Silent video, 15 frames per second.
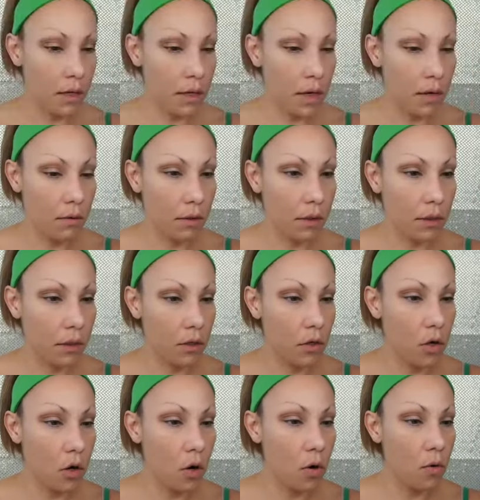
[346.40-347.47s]
Now we're gonna
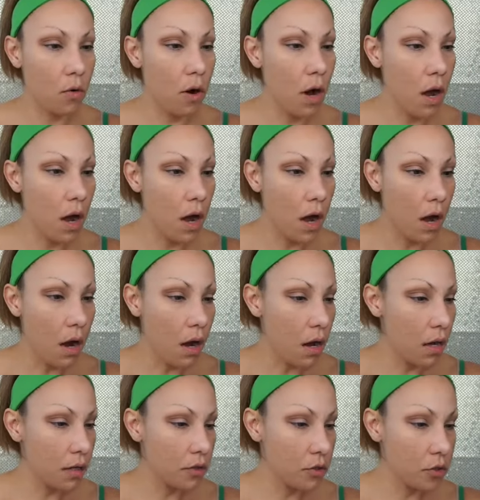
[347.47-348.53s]
go
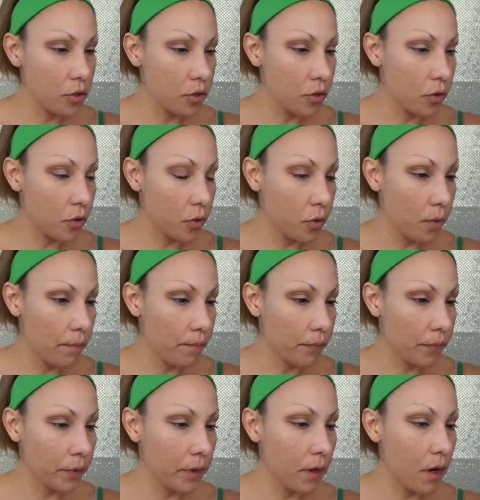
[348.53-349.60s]
onto
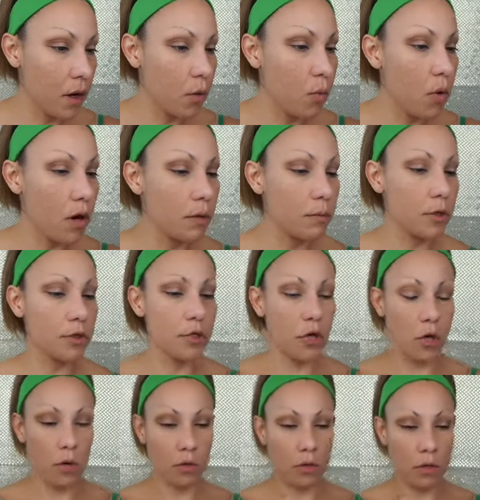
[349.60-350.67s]
a warmer
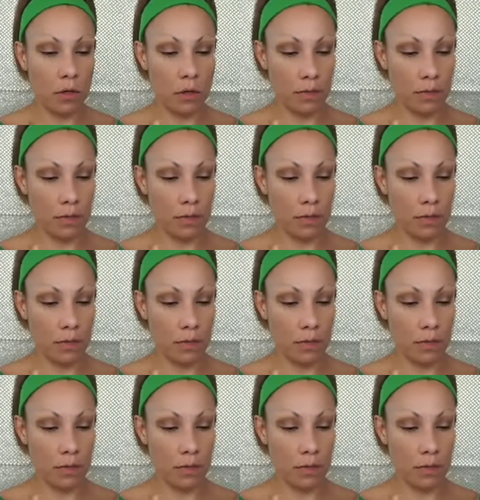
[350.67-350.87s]
tone.